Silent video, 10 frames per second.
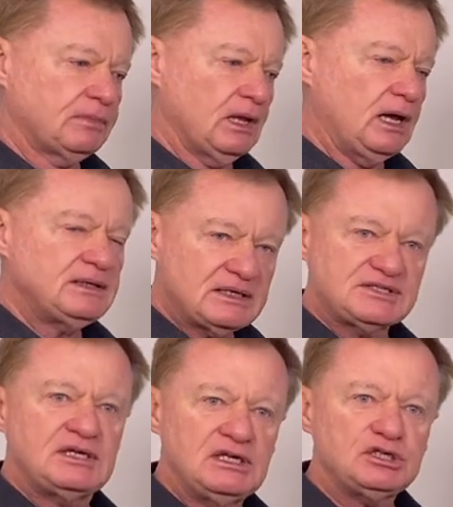And that's
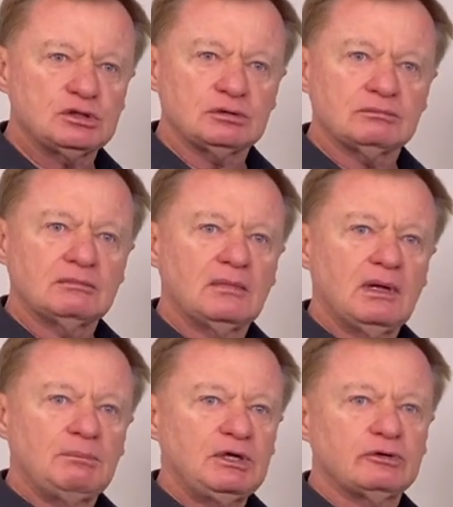the issue,
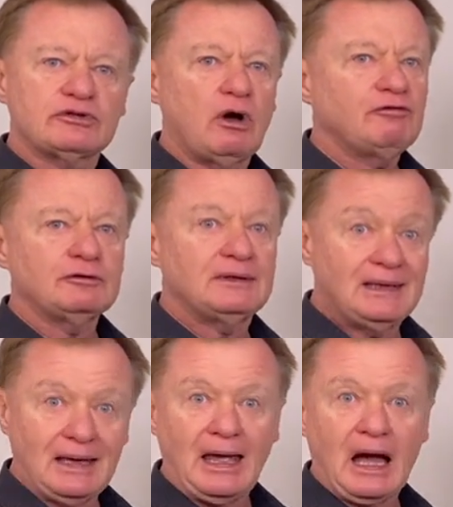because often
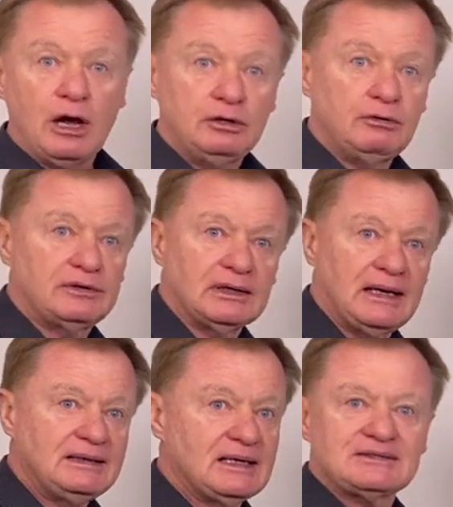the owner of the
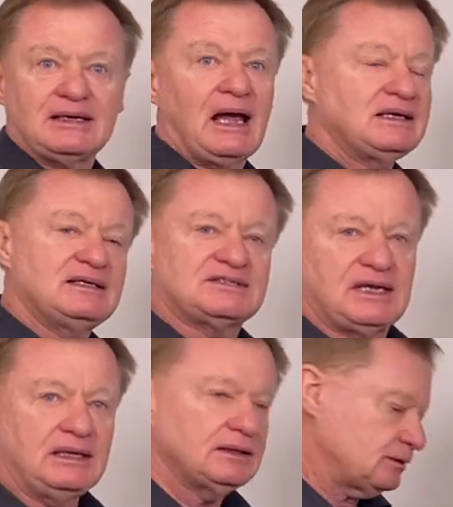land doesn't
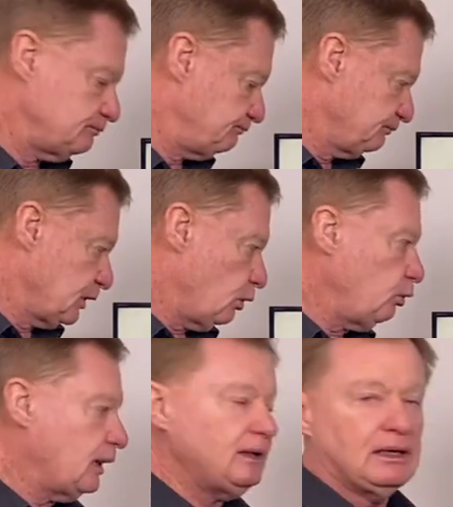understand that. All
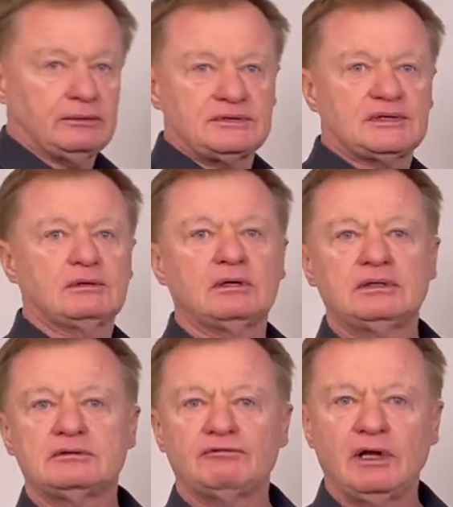they know is they got a
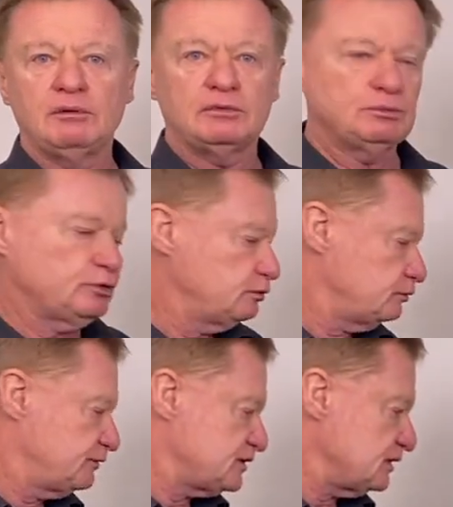development approval
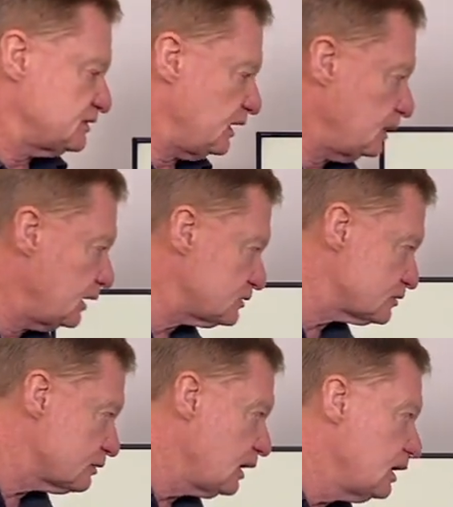for 6 townhouses.
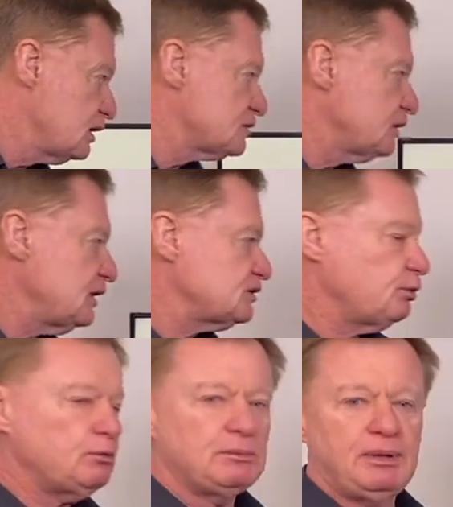So that's
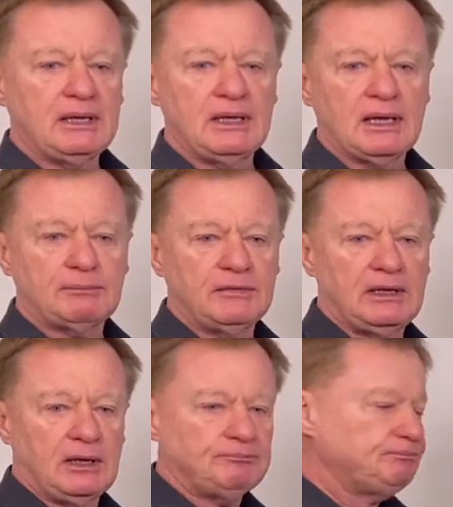what we're picking up there.